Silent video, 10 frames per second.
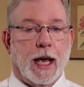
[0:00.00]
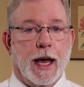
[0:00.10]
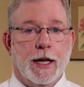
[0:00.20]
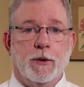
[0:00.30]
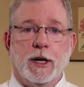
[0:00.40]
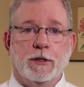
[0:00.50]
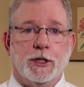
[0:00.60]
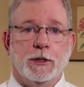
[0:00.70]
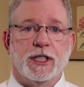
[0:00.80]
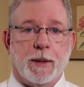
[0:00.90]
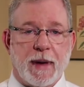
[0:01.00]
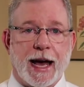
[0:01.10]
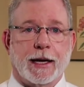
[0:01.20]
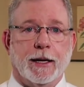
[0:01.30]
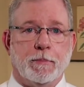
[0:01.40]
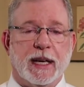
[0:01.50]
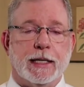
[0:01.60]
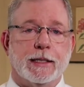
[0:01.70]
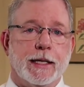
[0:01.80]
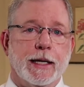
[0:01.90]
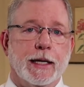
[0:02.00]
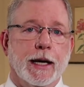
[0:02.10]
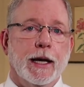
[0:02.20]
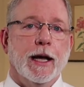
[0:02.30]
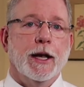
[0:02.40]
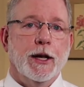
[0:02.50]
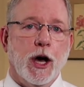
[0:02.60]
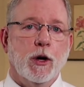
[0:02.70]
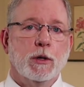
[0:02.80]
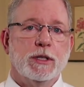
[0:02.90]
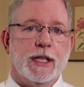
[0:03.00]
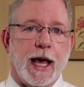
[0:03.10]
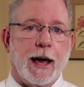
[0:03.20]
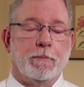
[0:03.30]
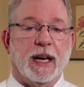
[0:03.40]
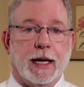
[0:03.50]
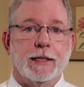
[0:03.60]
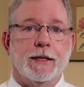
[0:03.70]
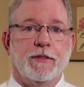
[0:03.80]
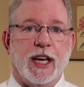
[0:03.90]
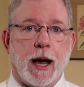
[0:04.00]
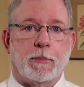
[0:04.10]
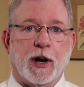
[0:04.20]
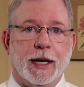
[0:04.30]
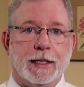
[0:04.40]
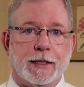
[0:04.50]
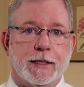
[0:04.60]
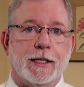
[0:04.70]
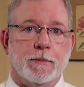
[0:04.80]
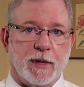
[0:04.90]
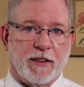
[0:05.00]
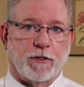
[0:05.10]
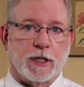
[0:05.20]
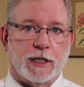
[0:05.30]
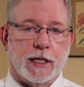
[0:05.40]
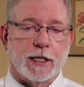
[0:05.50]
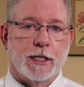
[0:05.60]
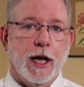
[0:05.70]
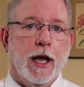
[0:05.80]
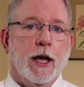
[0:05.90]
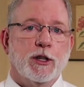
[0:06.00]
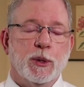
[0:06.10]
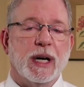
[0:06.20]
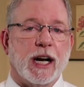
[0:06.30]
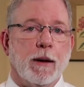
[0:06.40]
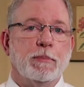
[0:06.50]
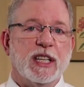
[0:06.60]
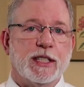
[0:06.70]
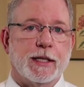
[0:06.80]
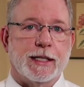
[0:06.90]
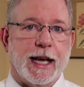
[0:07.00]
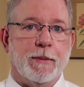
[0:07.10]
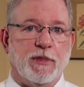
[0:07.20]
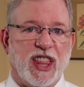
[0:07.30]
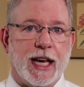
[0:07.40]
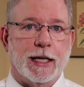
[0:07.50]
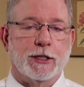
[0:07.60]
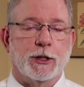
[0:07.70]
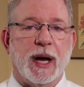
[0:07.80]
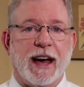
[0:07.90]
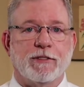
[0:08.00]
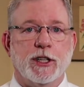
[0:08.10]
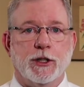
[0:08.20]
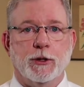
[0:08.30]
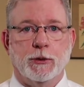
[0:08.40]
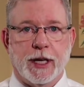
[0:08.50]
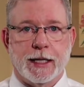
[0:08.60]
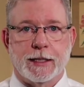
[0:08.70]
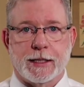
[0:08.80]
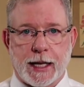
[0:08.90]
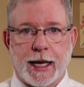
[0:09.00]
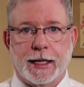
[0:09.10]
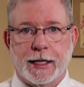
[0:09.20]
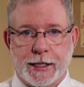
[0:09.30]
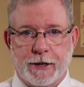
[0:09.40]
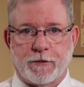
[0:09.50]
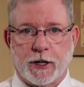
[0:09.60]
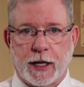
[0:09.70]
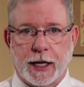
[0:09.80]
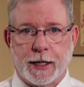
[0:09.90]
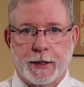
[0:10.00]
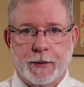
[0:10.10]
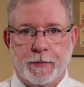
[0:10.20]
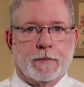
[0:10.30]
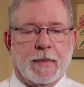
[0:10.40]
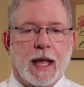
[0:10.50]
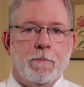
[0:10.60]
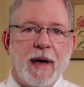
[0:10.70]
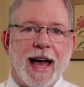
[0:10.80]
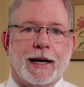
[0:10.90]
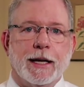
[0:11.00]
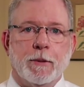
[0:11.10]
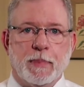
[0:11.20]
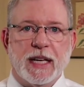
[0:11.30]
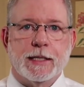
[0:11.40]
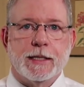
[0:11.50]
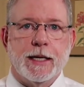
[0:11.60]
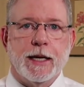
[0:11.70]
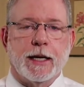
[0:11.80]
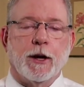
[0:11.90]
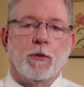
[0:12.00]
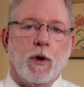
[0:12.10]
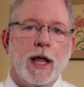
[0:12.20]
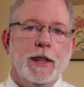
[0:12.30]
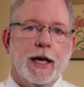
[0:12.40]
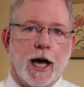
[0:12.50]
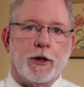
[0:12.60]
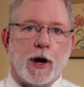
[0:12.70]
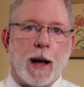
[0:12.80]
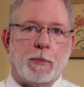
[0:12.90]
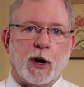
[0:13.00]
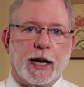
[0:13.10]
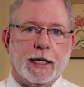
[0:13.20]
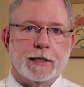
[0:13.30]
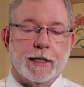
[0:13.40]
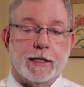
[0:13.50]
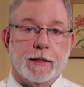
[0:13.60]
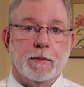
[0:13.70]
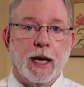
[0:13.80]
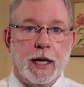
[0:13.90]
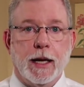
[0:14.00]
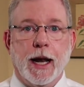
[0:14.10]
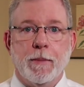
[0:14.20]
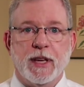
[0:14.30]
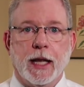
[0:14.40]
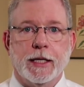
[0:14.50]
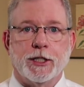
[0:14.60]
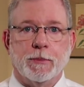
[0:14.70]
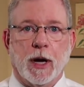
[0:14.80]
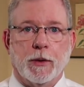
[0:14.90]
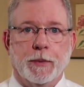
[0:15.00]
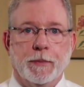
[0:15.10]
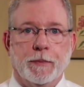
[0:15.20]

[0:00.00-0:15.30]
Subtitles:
Anyone who's used a Mac and a PC knows that because of the operating system differences, to accomplish the same things, you have to do things slightly differently. A Mac and a PC can run the other operating system in an emulation mode.